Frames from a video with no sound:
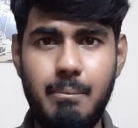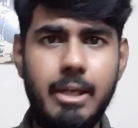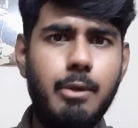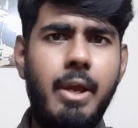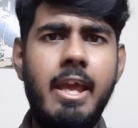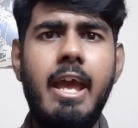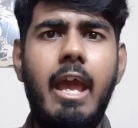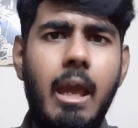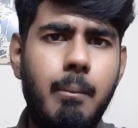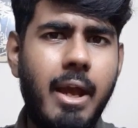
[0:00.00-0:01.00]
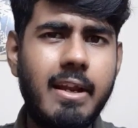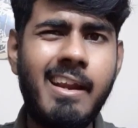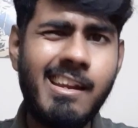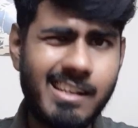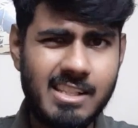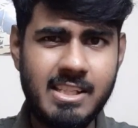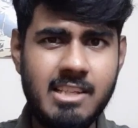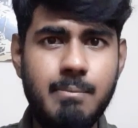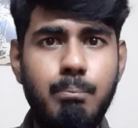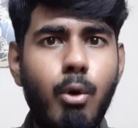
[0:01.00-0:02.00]
By the way, Emmet and
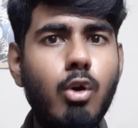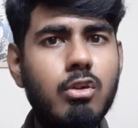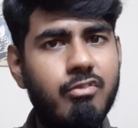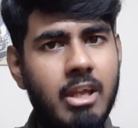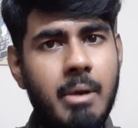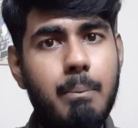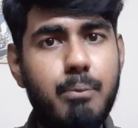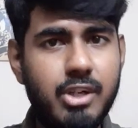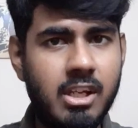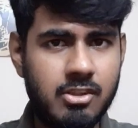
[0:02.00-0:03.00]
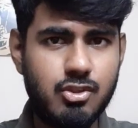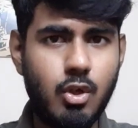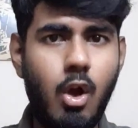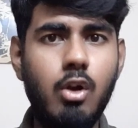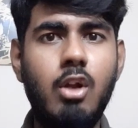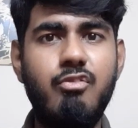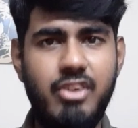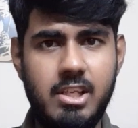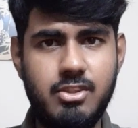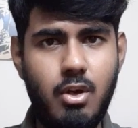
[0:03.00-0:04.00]
Intellisense, both of them are pre-installed on
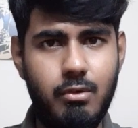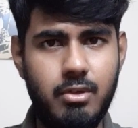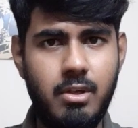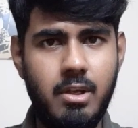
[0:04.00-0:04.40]
VS Code.